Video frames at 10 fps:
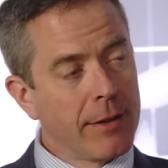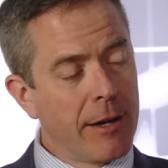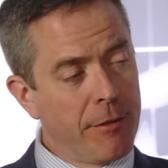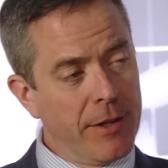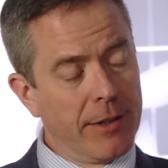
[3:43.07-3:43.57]

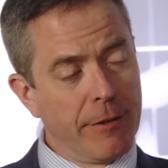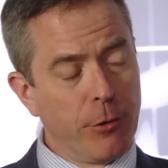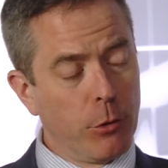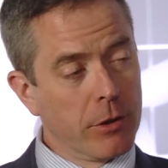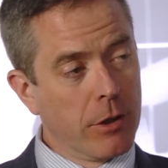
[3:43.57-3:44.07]
I think
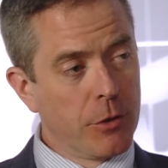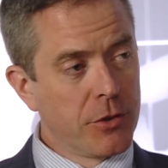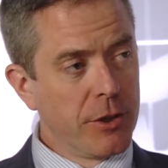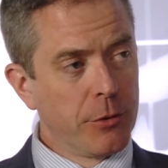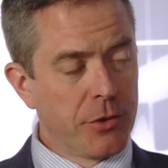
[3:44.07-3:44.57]
if you look
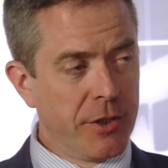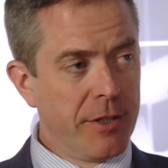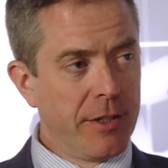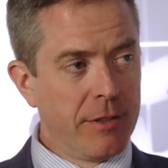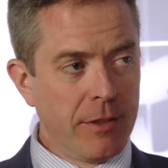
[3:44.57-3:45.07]
closely, you'll see
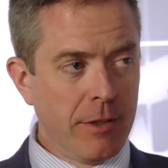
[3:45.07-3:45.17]
that